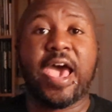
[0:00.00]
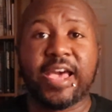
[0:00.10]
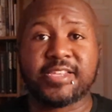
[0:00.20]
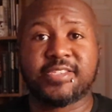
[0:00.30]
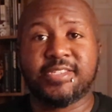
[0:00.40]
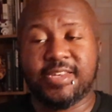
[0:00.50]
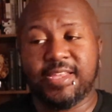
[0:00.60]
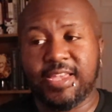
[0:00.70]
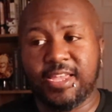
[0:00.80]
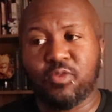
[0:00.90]
acts
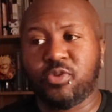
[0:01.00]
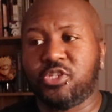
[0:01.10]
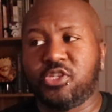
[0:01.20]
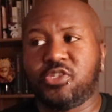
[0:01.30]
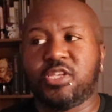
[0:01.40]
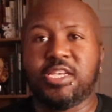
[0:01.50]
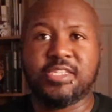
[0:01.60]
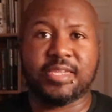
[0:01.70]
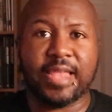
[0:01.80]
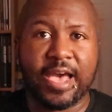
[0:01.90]
today, which is
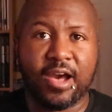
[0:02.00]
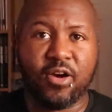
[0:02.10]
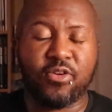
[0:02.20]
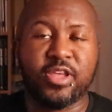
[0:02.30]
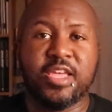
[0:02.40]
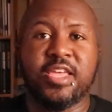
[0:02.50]
he's loud,